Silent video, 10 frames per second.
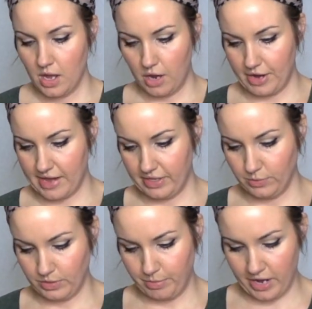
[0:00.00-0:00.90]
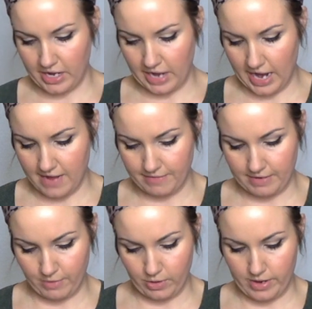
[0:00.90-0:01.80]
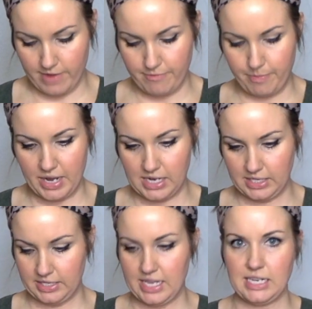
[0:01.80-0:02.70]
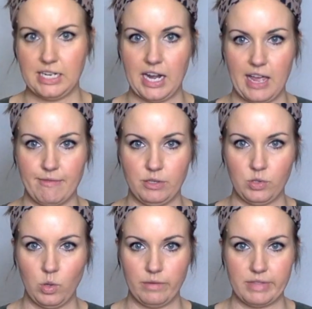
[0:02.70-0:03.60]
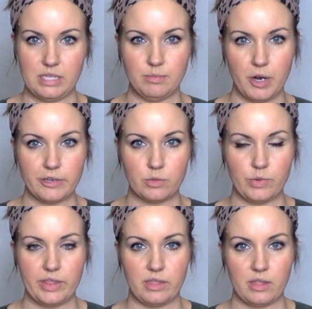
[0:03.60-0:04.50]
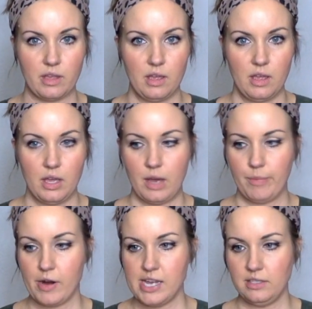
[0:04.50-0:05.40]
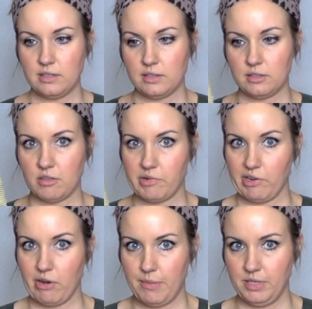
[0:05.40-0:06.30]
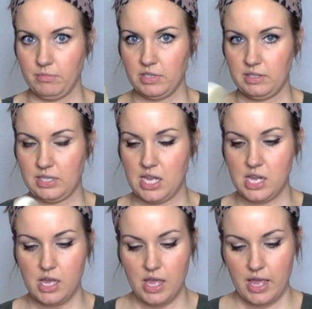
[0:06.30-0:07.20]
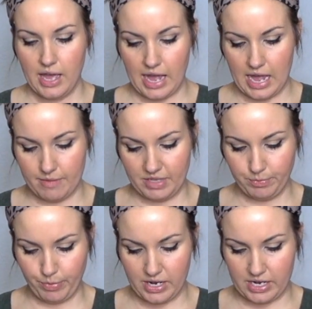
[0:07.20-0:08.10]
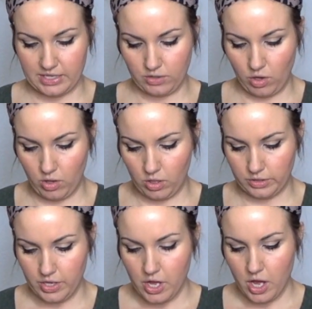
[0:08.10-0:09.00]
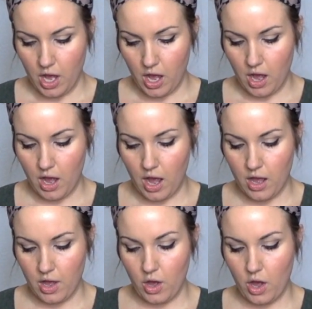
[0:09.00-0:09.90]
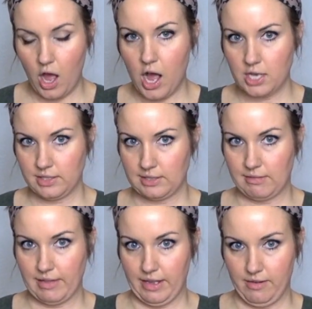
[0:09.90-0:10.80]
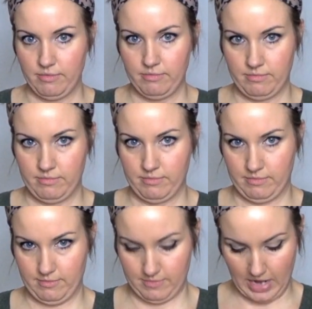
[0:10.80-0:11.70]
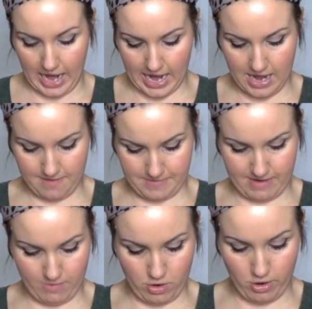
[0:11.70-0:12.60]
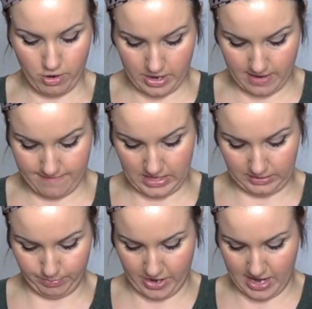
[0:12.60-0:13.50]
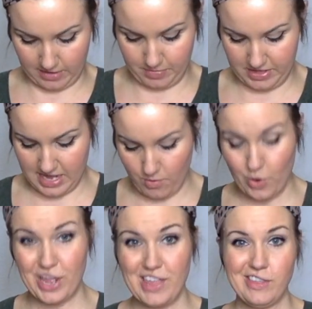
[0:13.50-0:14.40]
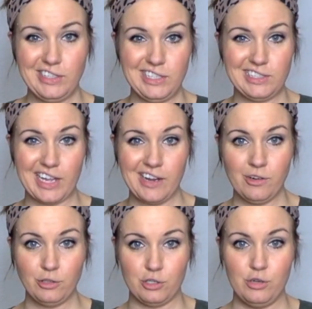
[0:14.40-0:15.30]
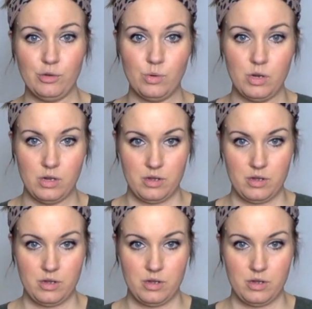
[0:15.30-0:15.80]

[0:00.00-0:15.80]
Okay, this was a brand I have never heard of, but they did not have the sole of these marked with a price, so I grabbed them to see. This brand is called Osklen. I have never heard of this brand, but they were in the designer shoe